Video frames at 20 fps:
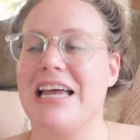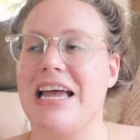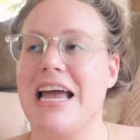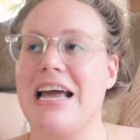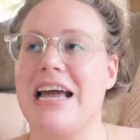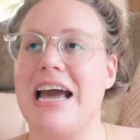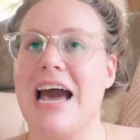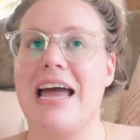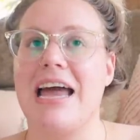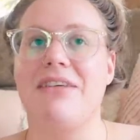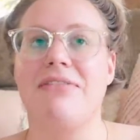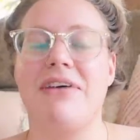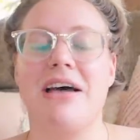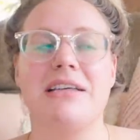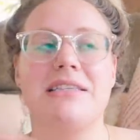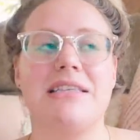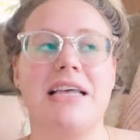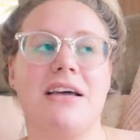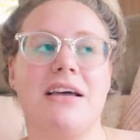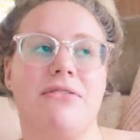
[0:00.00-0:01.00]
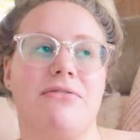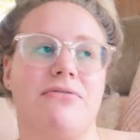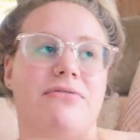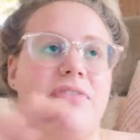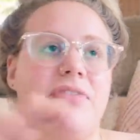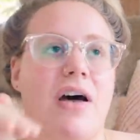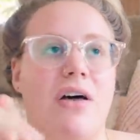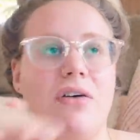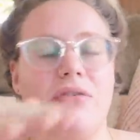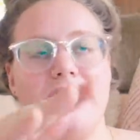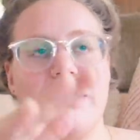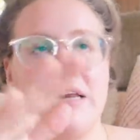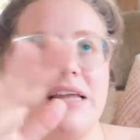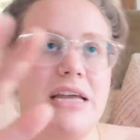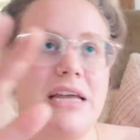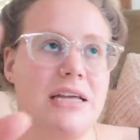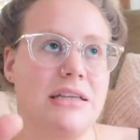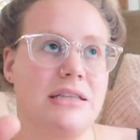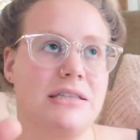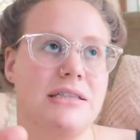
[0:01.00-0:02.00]
it kind of has like a
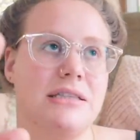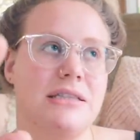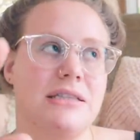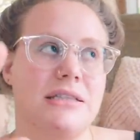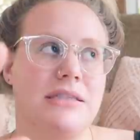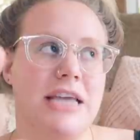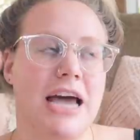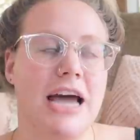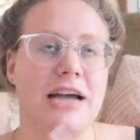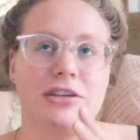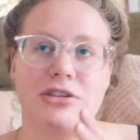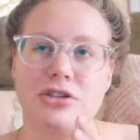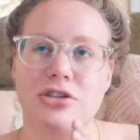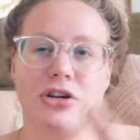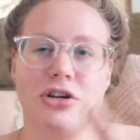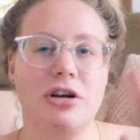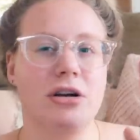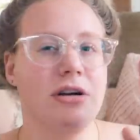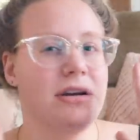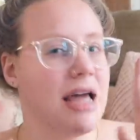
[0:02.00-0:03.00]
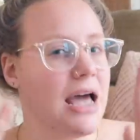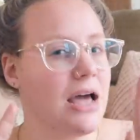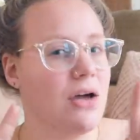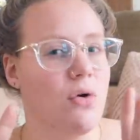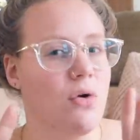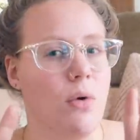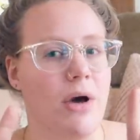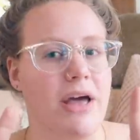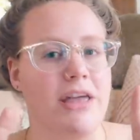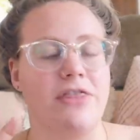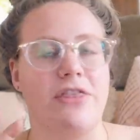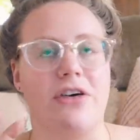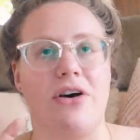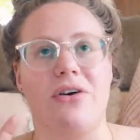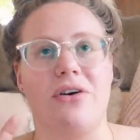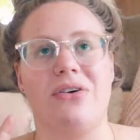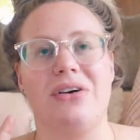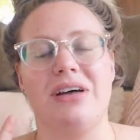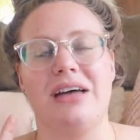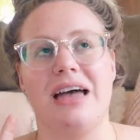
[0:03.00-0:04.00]
velvety texture. Not quite
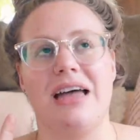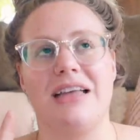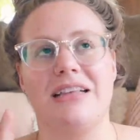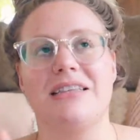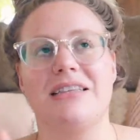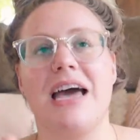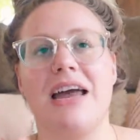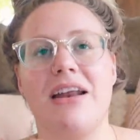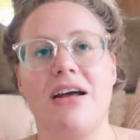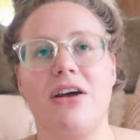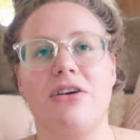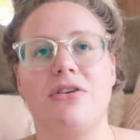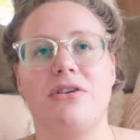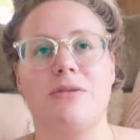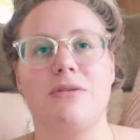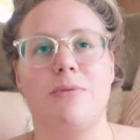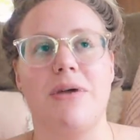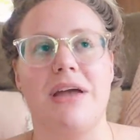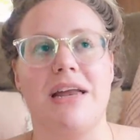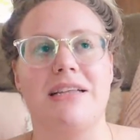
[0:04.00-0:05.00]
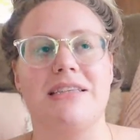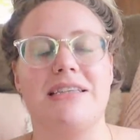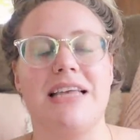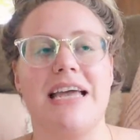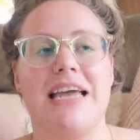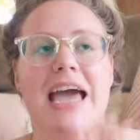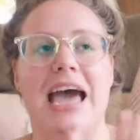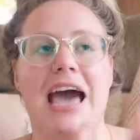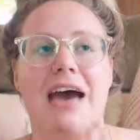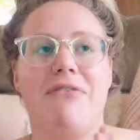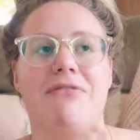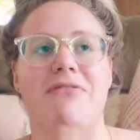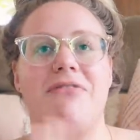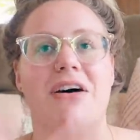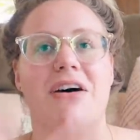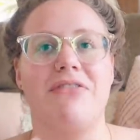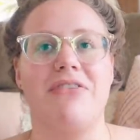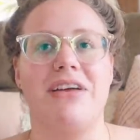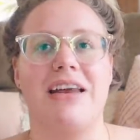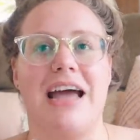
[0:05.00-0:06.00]
though. It's kind of hard to explain. It's like half
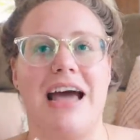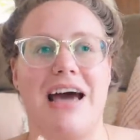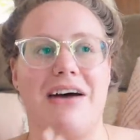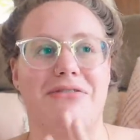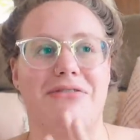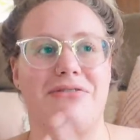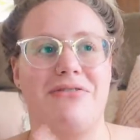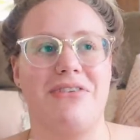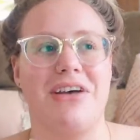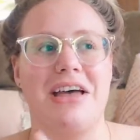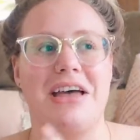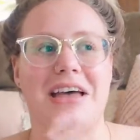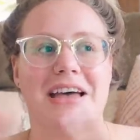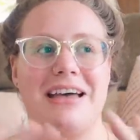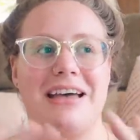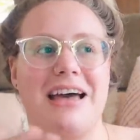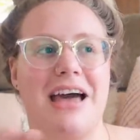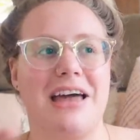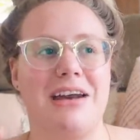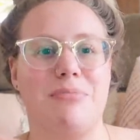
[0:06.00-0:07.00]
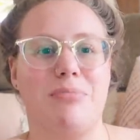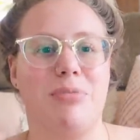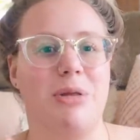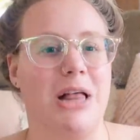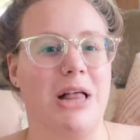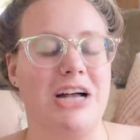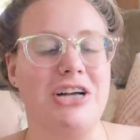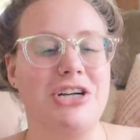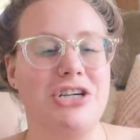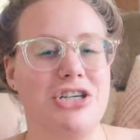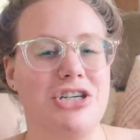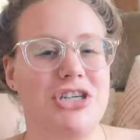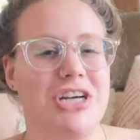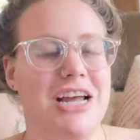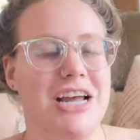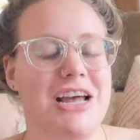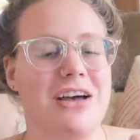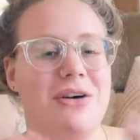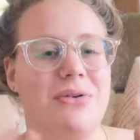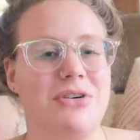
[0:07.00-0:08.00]
velvet, half kind of plush,
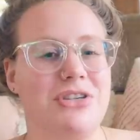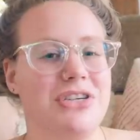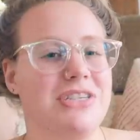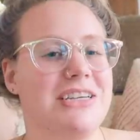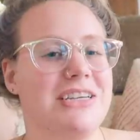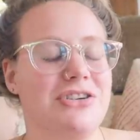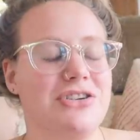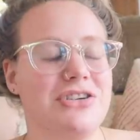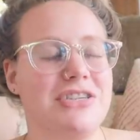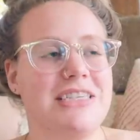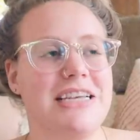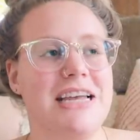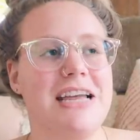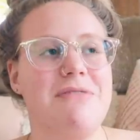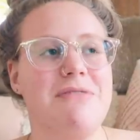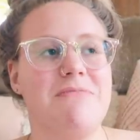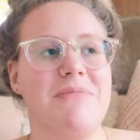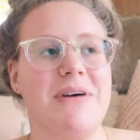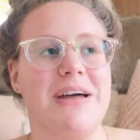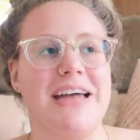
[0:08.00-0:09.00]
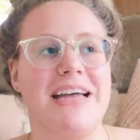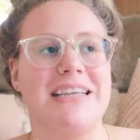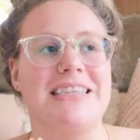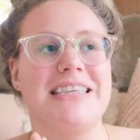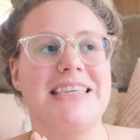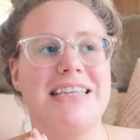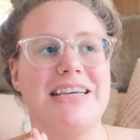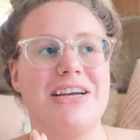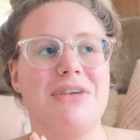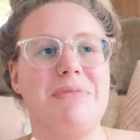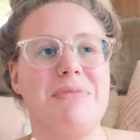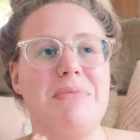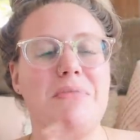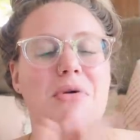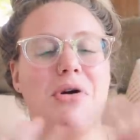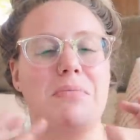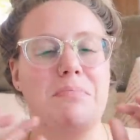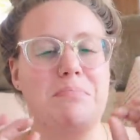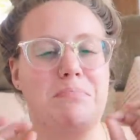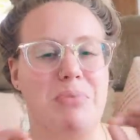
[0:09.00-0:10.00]
which is interesting, but it's a little bit
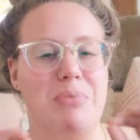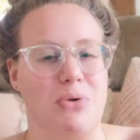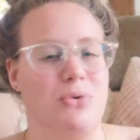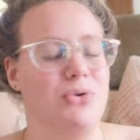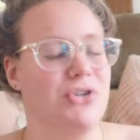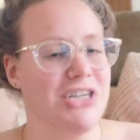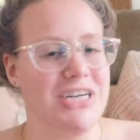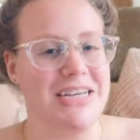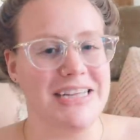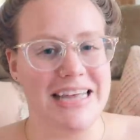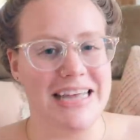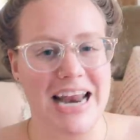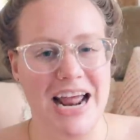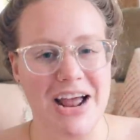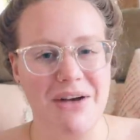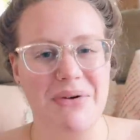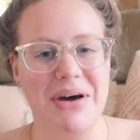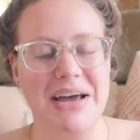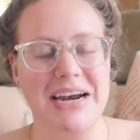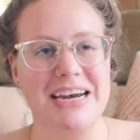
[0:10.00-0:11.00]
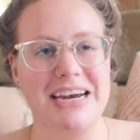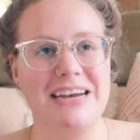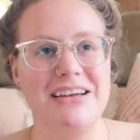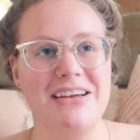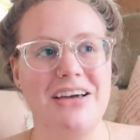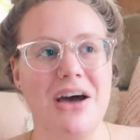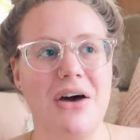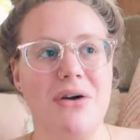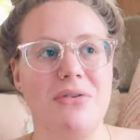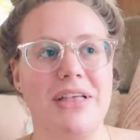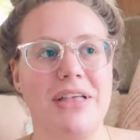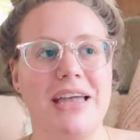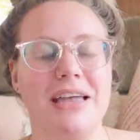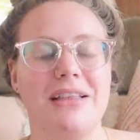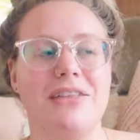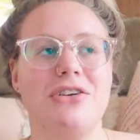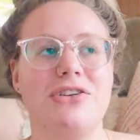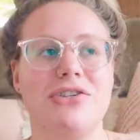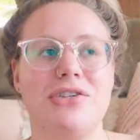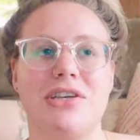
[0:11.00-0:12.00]
more bougie than I wanted to go. Like it
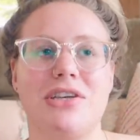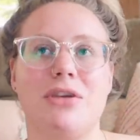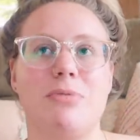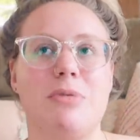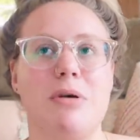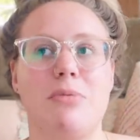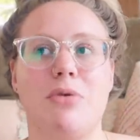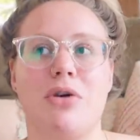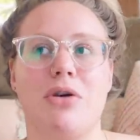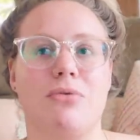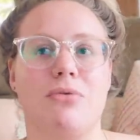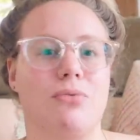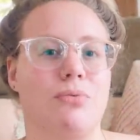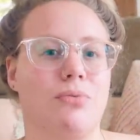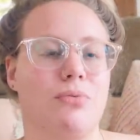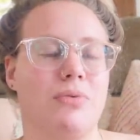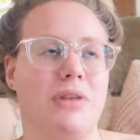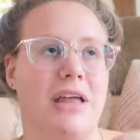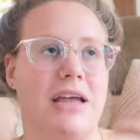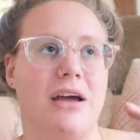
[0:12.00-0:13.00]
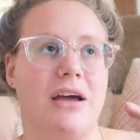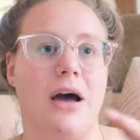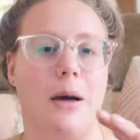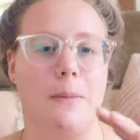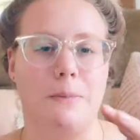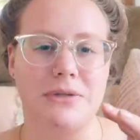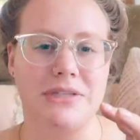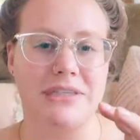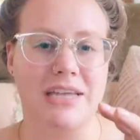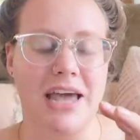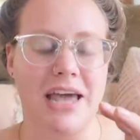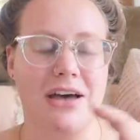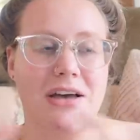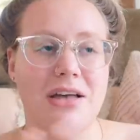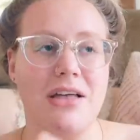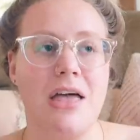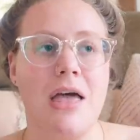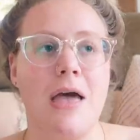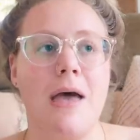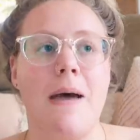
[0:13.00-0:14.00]
looks a little bit more like
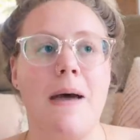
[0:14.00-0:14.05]
upscale,